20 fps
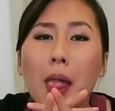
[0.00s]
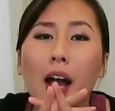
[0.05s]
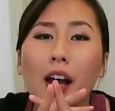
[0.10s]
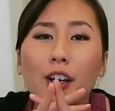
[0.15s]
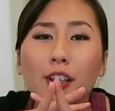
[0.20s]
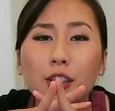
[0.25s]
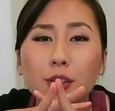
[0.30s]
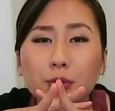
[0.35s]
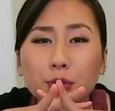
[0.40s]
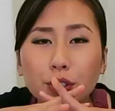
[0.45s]

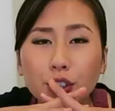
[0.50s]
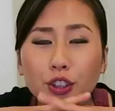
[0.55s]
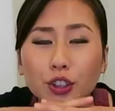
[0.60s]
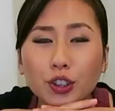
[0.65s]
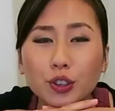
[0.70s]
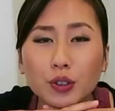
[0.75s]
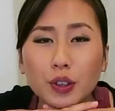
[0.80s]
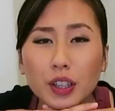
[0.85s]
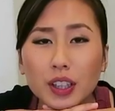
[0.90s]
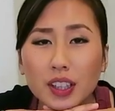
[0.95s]
I hope you
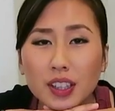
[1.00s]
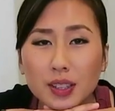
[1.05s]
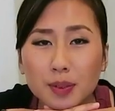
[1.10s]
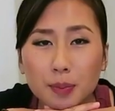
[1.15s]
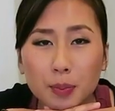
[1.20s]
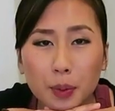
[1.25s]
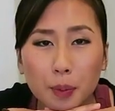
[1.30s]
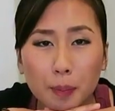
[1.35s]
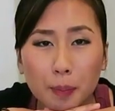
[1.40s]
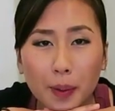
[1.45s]
enjoyed this
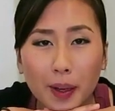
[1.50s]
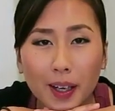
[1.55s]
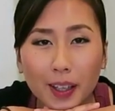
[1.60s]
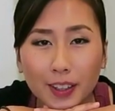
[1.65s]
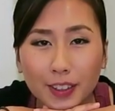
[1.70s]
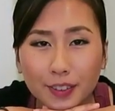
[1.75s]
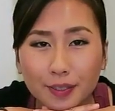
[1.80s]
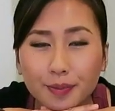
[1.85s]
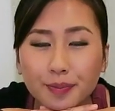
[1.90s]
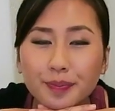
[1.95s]

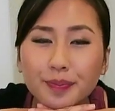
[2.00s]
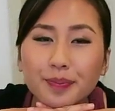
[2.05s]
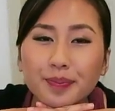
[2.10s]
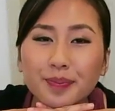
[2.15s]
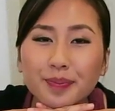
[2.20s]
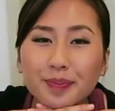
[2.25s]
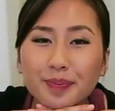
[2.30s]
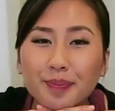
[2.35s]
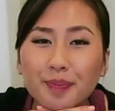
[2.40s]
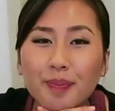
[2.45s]
mukbang.
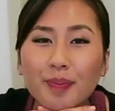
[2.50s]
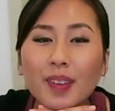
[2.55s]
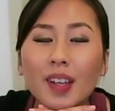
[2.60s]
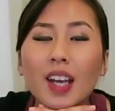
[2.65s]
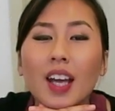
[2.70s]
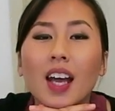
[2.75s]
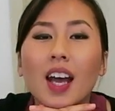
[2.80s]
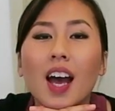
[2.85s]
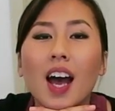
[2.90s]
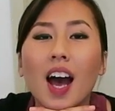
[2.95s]

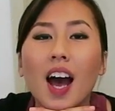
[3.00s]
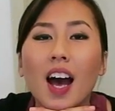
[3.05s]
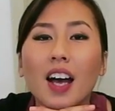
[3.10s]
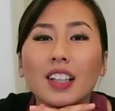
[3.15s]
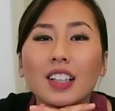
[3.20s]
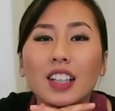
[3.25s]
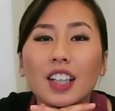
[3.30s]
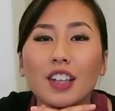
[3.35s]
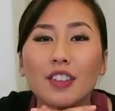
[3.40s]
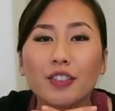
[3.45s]

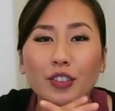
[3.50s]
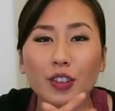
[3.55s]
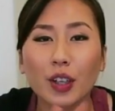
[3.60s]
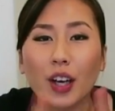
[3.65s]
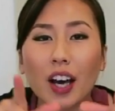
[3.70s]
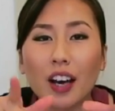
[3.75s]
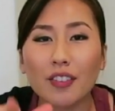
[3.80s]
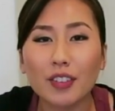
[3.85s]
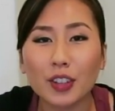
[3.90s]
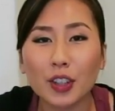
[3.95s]
If you
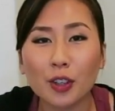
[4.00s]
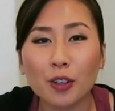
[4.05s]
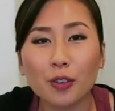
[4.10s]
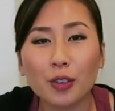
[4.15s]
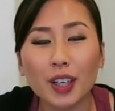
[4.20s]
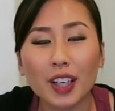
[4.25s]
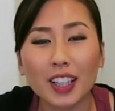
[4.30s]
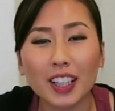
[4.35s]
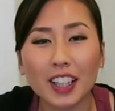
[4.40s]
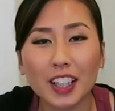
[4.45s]
haven't
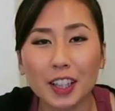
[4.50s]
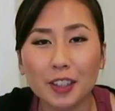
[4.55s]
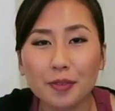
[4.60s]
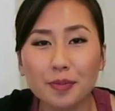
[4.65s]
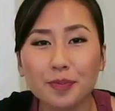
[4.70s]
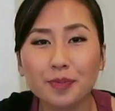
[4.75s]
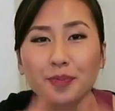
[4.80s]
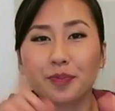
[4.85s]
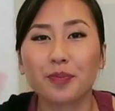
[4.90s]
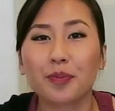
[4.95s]

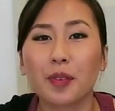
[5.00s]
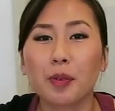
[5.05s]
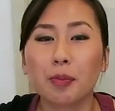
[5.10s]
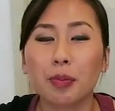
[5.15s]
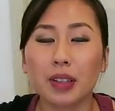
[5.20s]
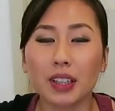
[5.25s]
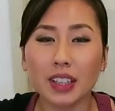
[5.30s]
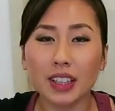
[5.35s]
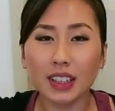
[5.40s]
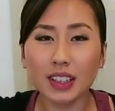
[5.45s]
already,
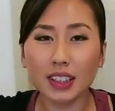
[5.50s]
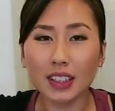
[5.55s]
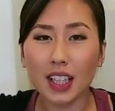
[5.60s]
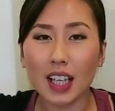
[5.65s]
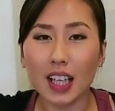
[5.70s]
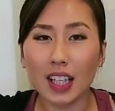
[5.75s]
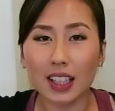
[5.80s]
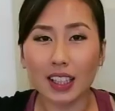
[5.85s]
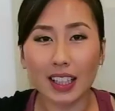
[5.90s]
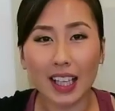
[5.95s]
please
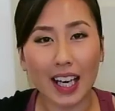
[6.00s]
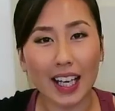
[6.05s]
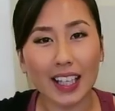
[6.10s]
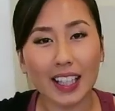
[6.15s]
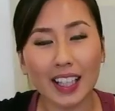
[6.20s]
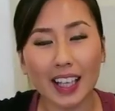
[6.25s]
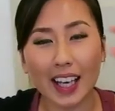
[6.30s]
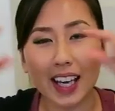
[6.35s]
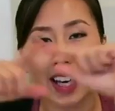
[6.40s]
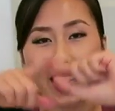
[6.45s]

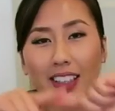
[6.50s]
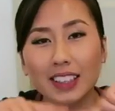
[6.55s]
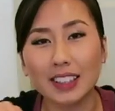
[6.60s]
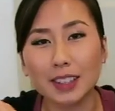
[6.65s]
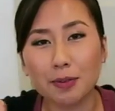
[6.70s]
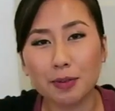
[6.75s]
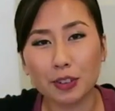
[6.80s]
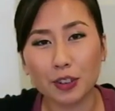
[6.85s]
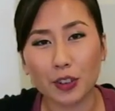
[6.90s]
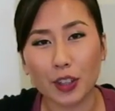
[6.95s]
like and
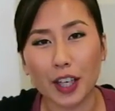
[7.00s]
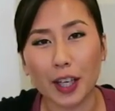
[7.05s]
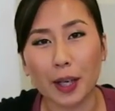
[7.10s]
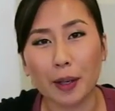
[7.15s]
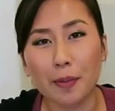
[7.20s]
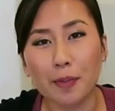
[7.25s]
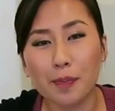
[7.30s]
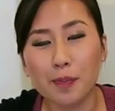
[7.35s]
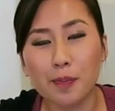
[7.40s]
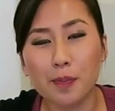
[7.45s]

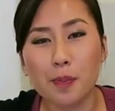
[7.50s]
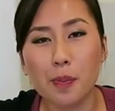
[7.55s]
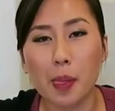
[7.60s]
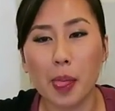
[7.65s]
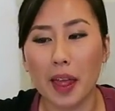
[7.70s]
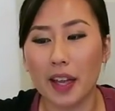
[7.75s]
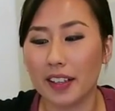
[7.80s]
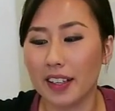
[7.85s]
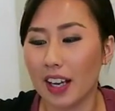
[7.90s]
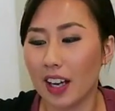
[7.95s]
subscribe,
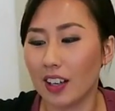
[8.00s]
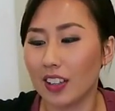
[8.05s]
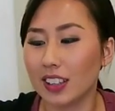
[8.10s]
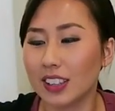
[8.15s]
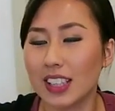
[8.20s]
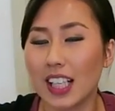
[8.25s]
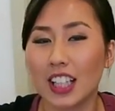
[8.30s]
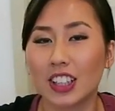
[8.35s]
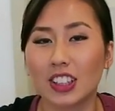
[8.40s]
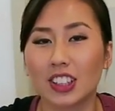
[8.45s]
and I'll
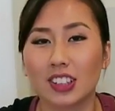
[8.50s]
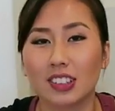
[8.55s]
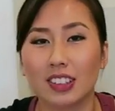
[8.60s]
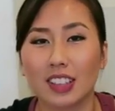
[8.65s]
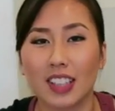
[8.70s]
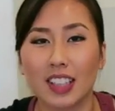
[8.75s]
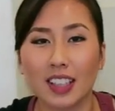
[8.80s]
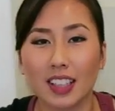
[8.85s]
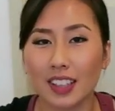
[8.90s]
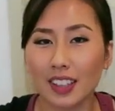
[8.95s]
attach a
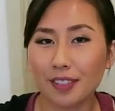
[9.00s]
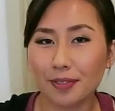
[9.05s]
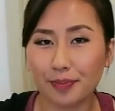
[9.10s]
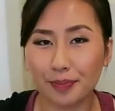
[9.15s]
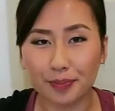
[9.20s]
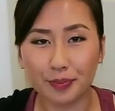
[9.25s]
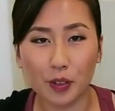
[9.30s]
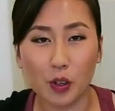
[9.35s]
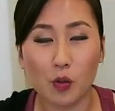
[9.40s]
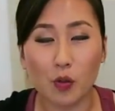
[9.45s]
link
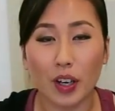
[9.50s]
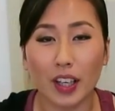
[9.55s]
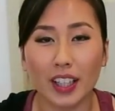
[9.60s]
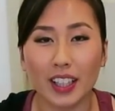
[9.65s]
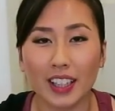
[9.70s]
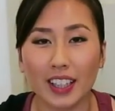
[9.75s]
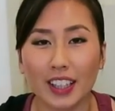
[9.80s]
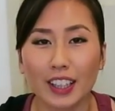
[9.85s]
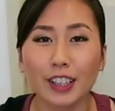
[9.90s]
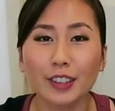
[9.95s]

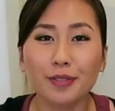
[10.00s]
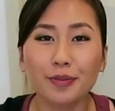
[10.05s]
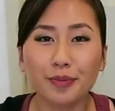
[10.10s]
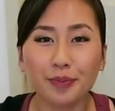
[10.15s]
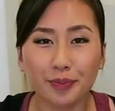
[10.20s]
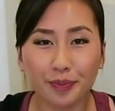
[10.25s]
right here.